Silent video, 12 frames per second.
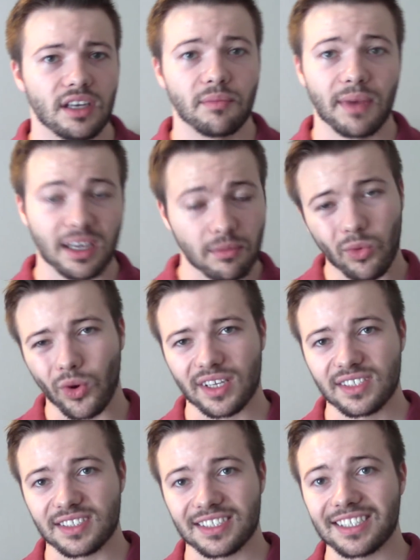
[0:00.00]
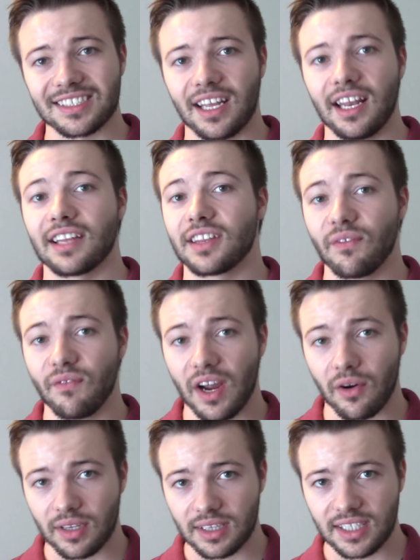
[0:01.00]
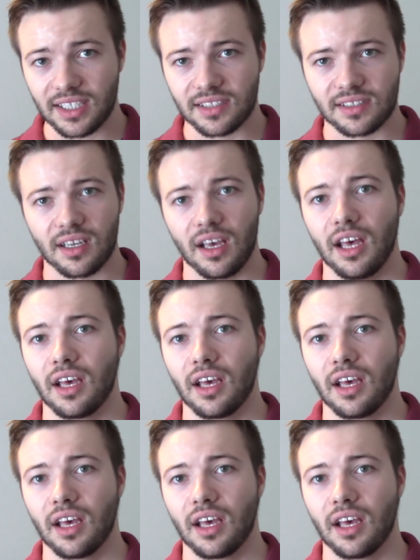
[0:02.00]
It'd make him more consistent at the very least.